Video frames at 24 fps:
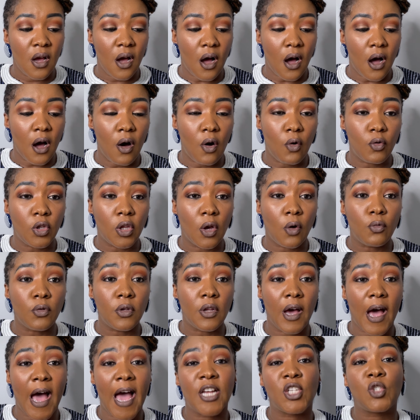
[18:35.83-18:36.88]
uh, the, the
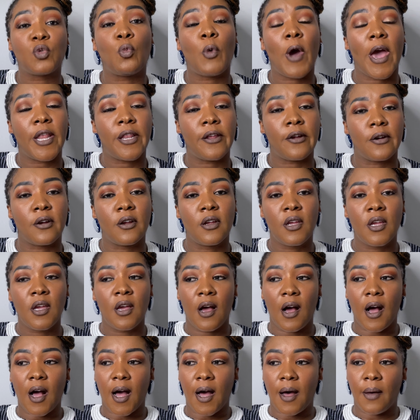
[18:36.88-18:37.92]
harsh weather,
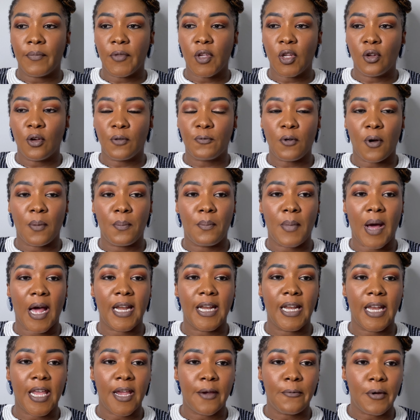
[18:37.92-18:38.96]
um, you know, from
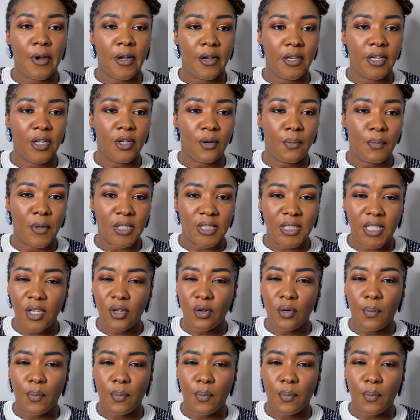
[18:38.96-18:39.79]
malaria, you know, mosquito